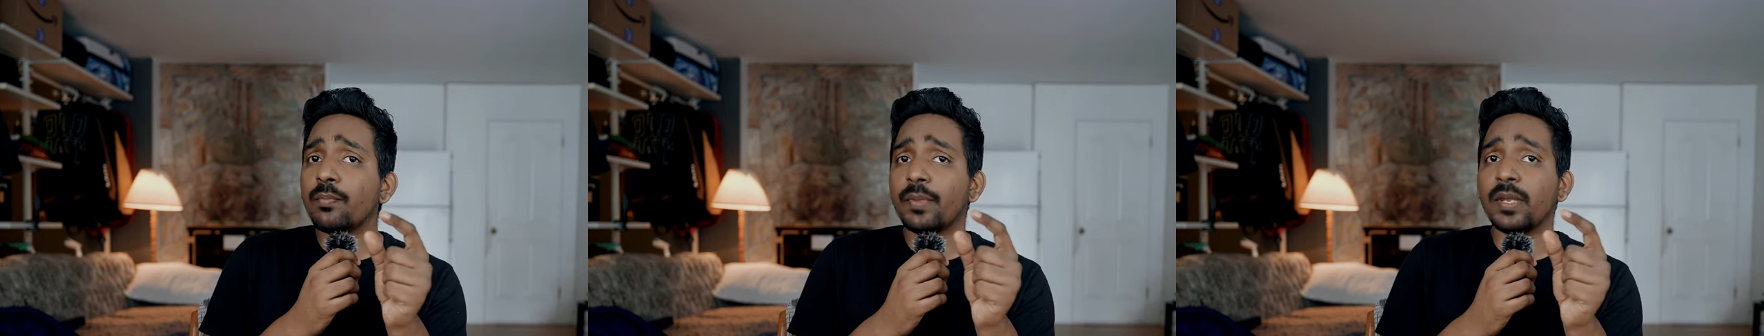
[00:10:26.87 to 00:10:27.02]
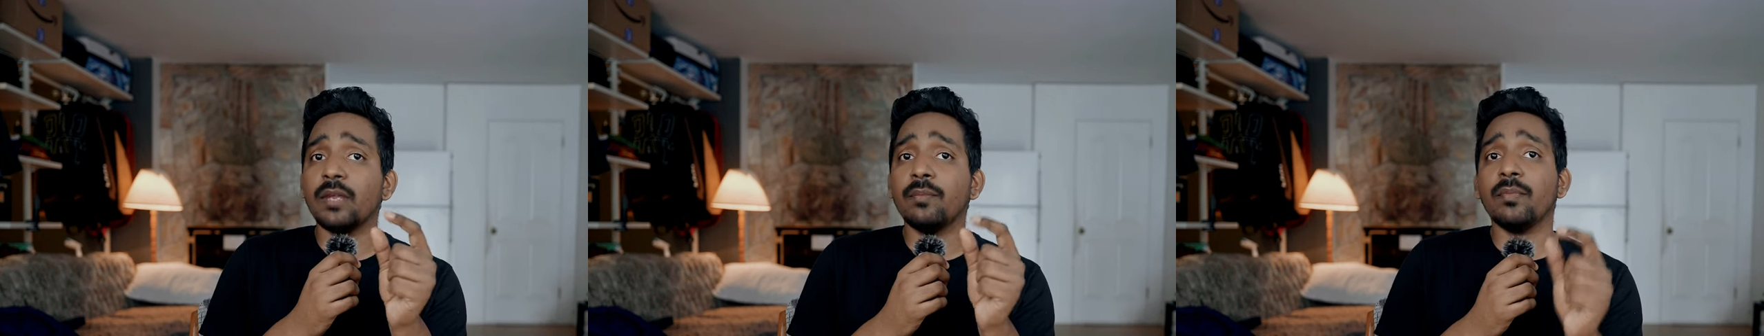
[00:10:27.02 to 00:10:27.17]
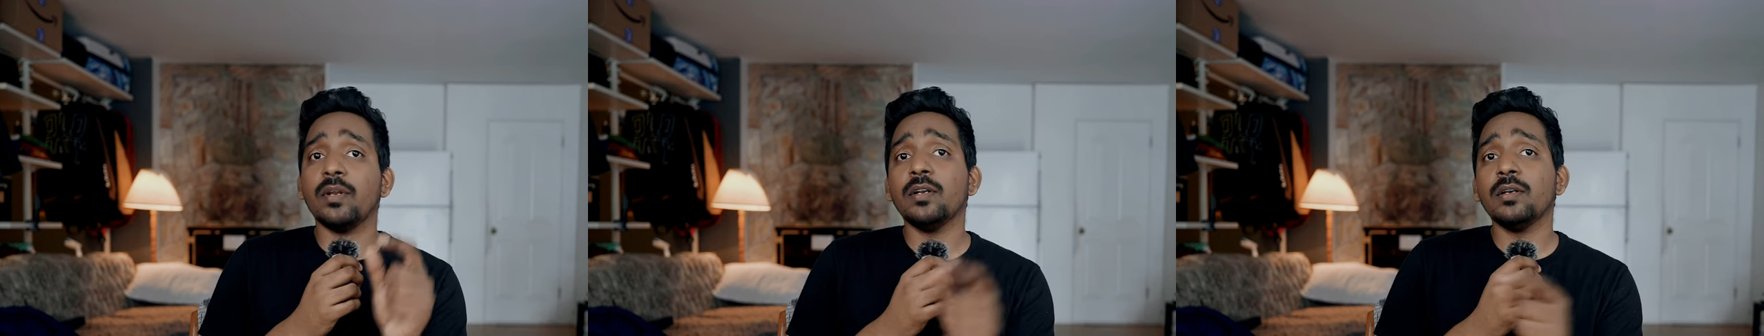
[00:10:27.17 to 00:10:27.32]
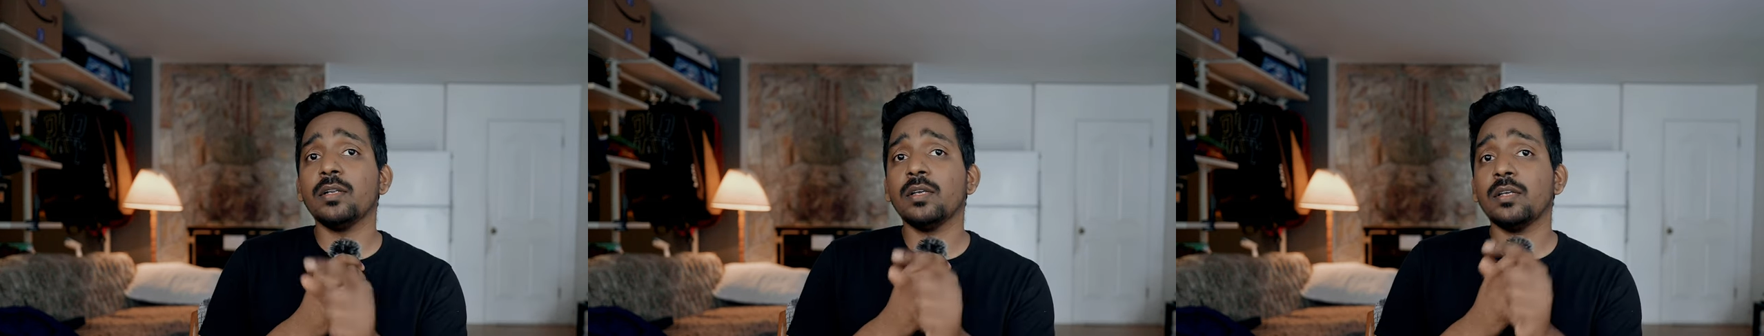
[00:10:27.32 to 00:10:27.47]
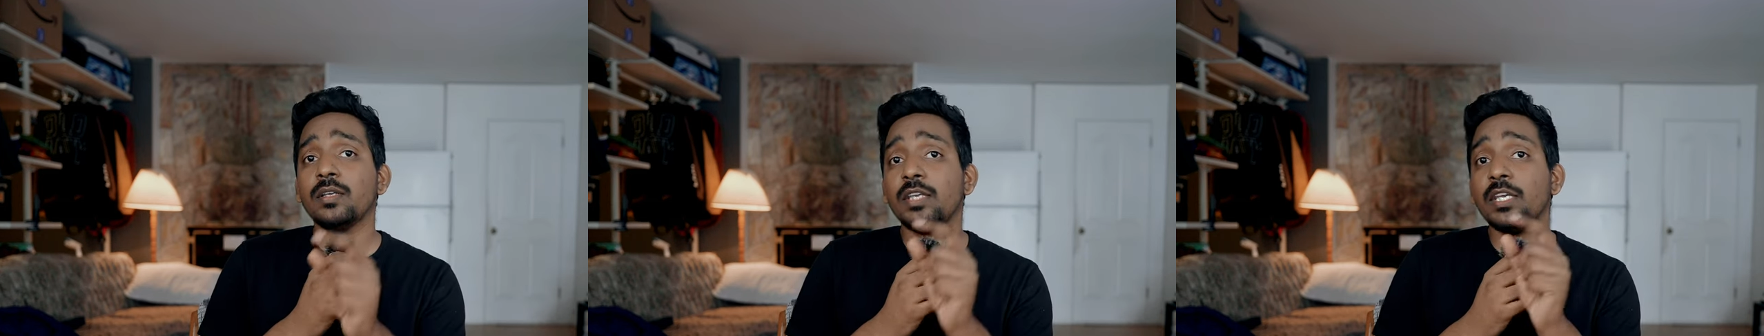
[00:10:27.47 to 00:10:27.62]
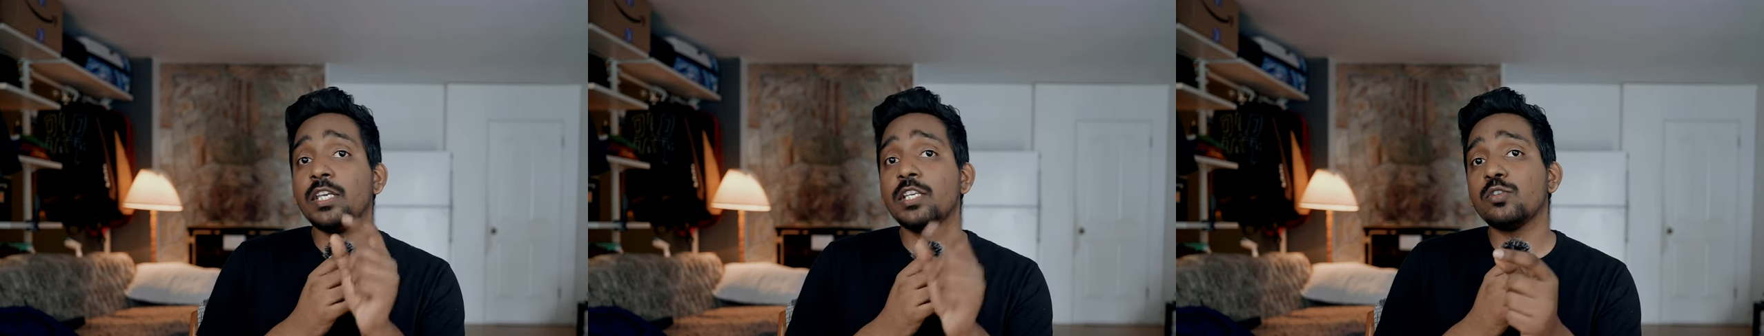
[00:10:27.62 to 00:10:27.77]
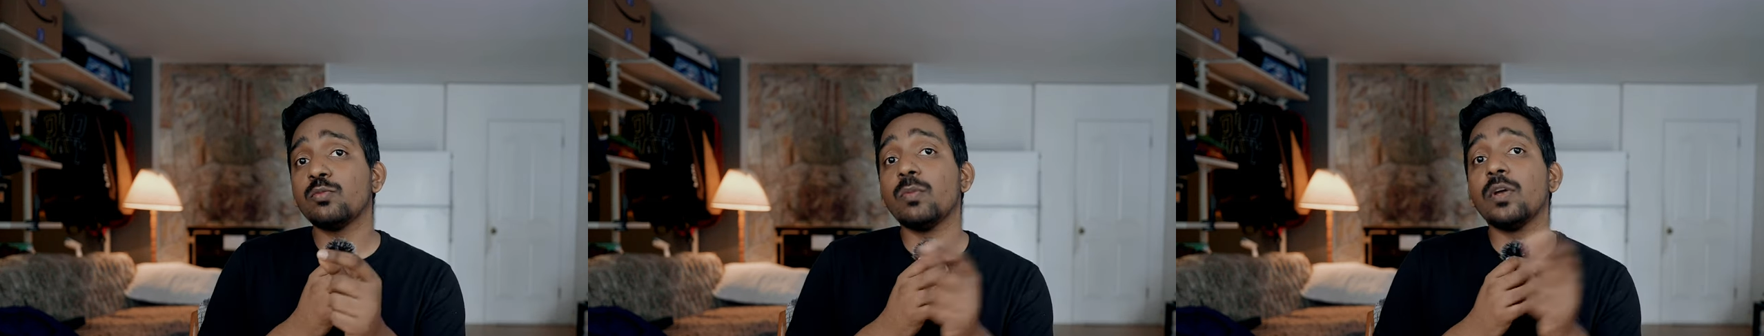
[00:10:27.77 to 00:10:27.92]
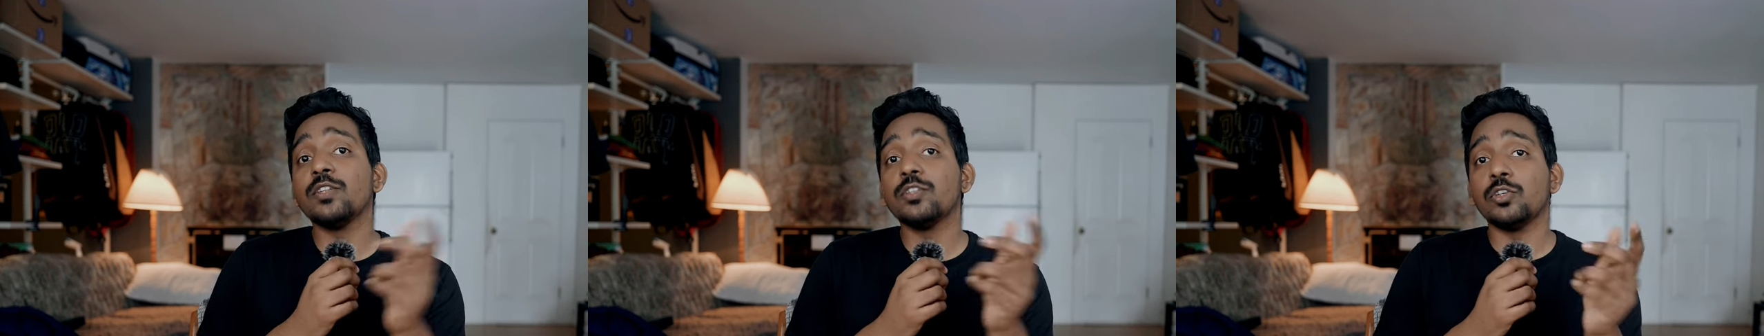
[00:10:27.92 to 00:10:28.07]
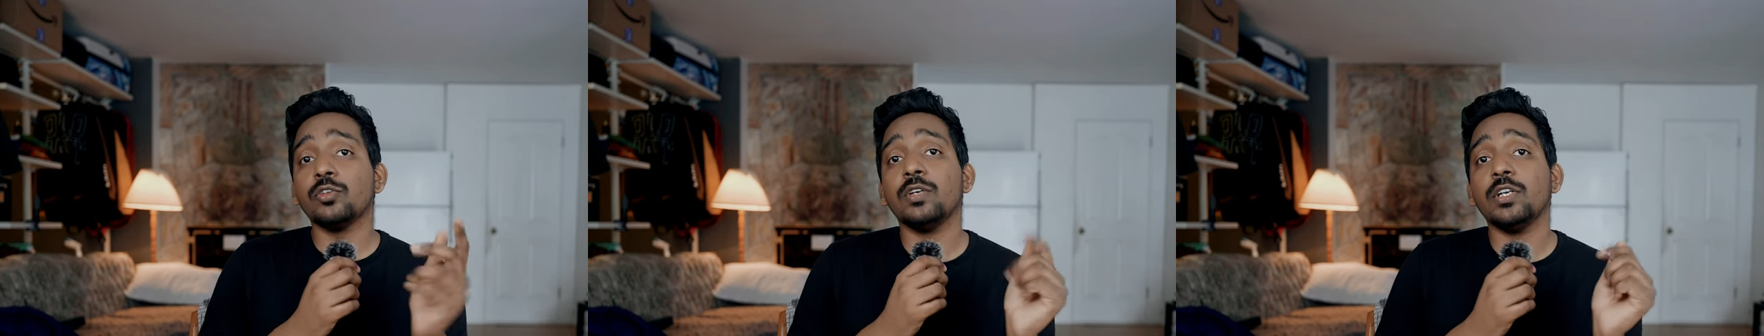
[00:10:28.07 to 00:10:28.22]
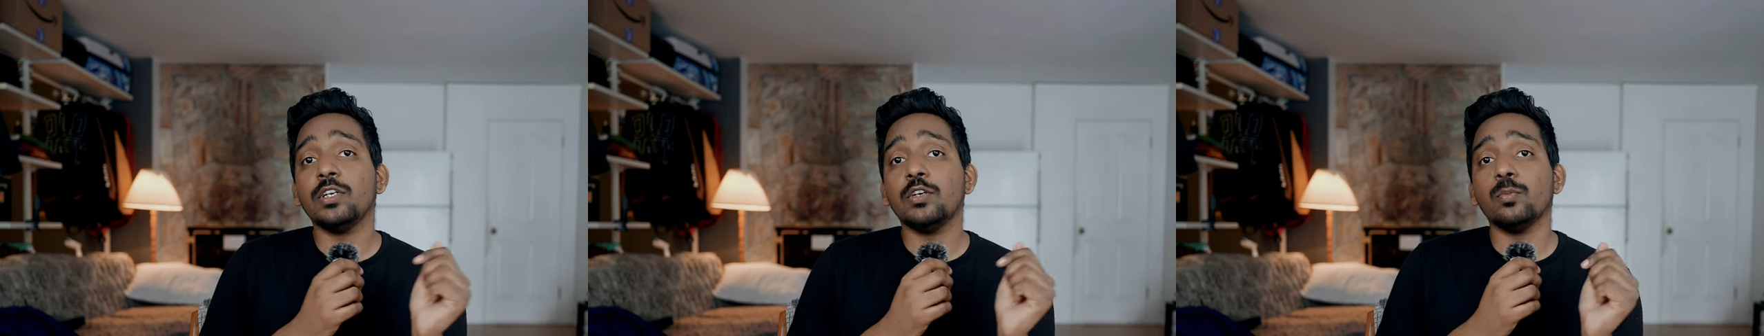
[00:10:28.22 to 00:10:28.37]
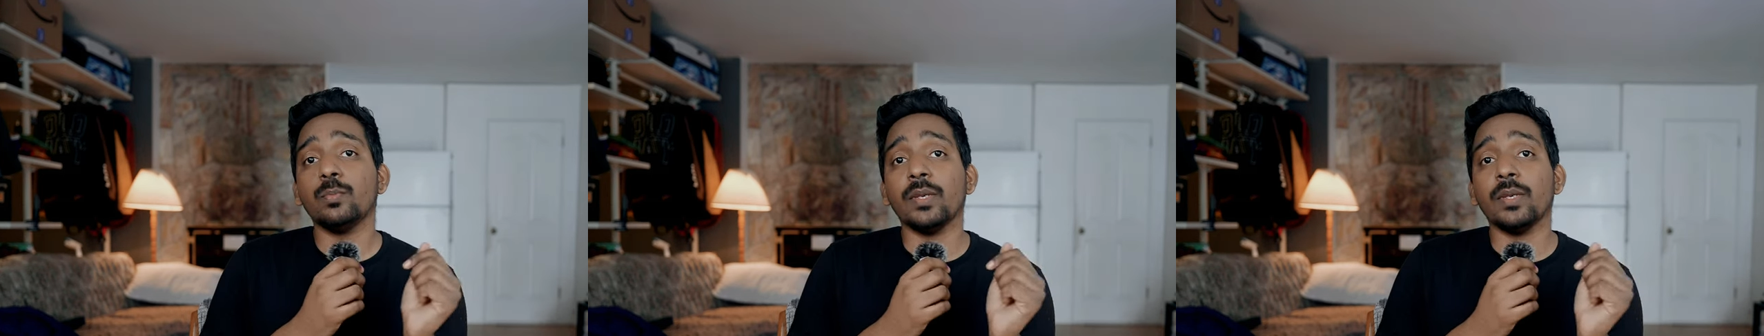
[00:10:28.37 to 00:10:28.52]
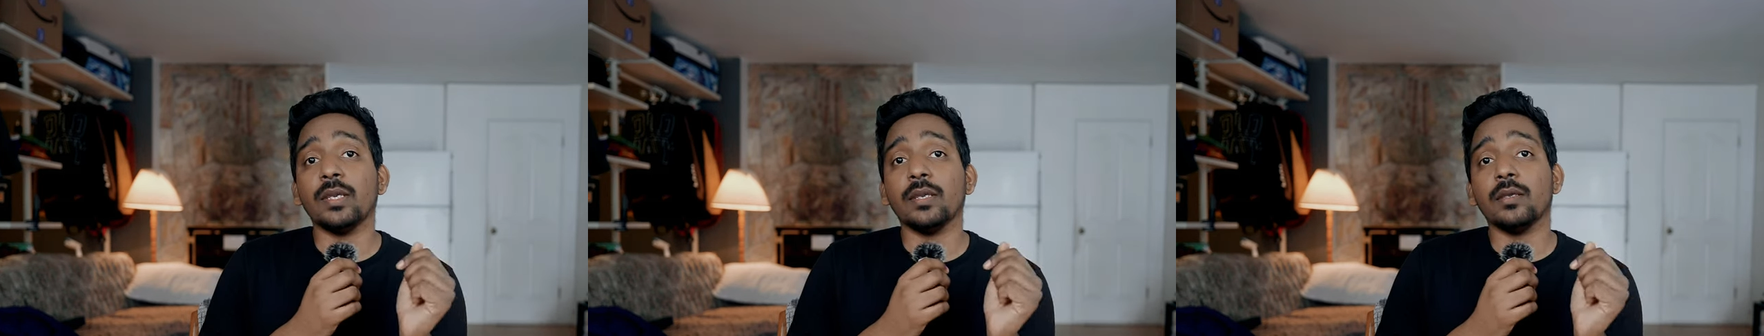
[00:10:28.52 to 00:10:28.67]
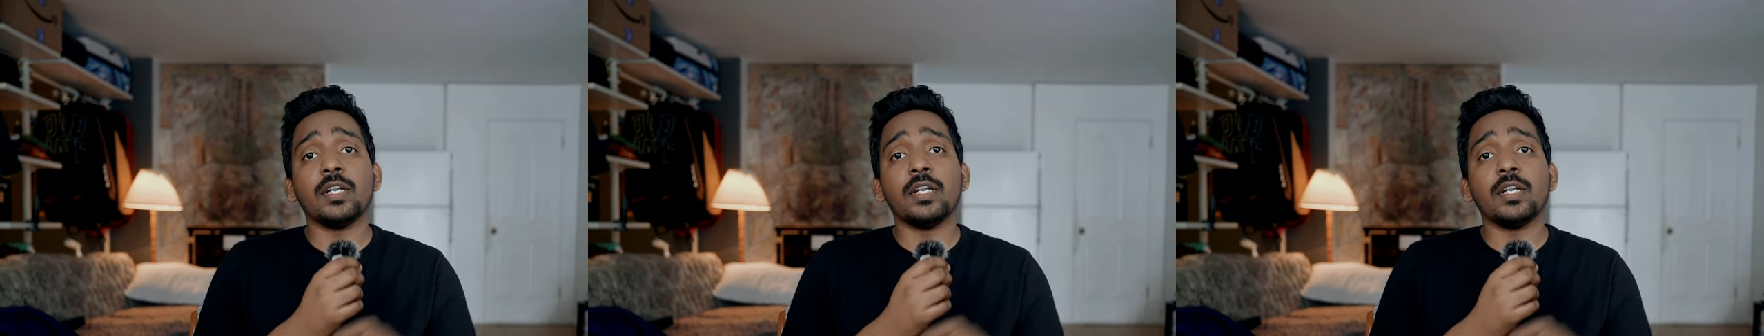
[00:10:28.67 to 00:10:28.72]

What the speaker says: payment each month you need to pay.